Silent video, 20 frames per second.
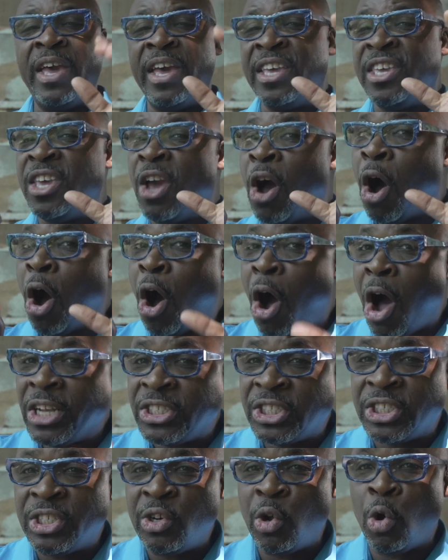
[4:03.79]
in your
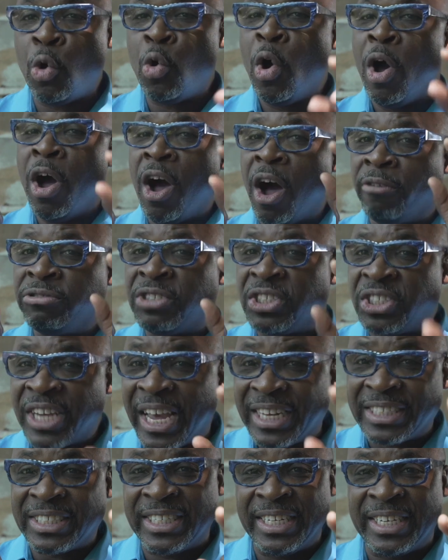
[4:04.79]
arsenal of
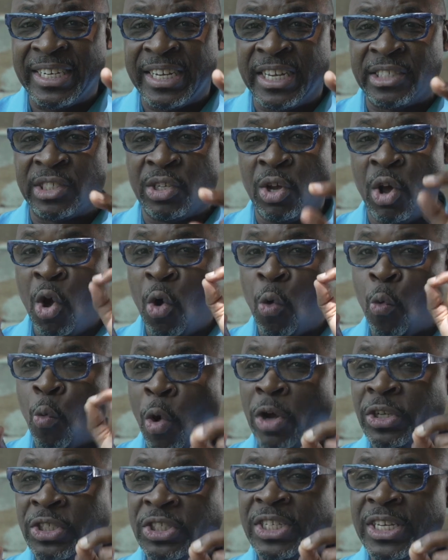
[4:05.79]
sexiness.
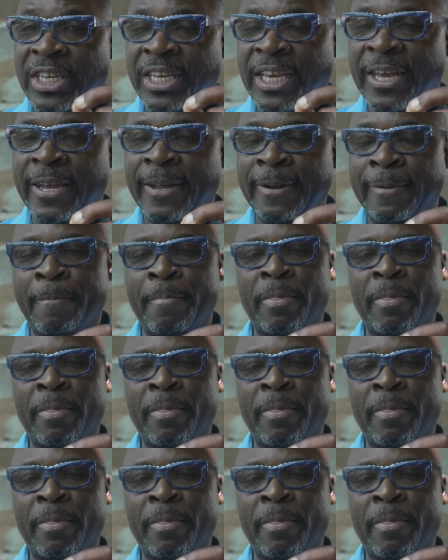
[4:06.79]
Once again,